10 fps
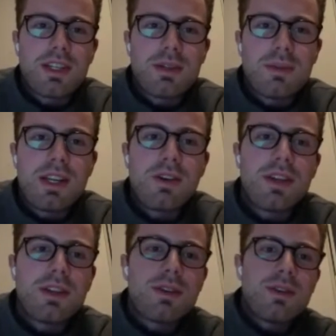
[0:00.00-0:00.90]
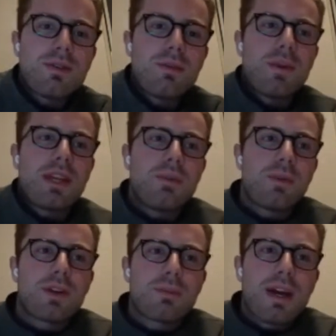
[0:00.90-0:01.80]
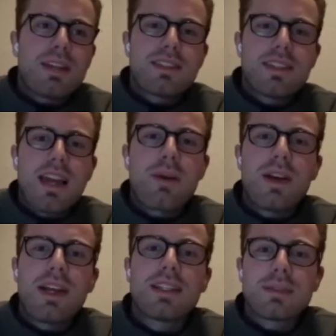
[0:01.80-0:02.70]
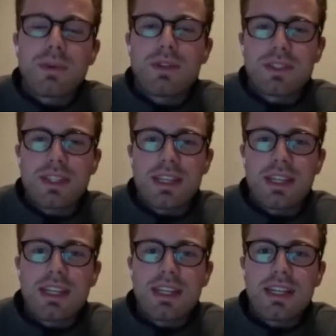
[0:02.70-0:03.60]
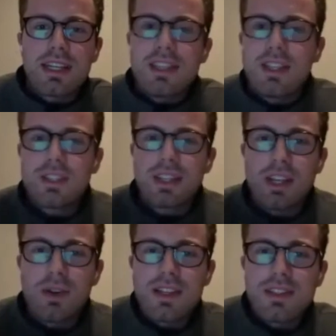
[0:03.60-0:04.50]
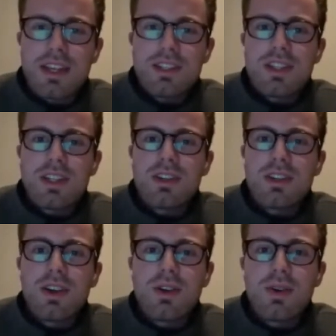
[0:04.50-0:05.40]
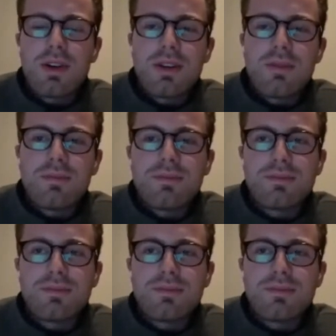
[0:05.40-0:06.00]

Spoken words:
And we know that we work best that way as opposed to like there's like no contention or no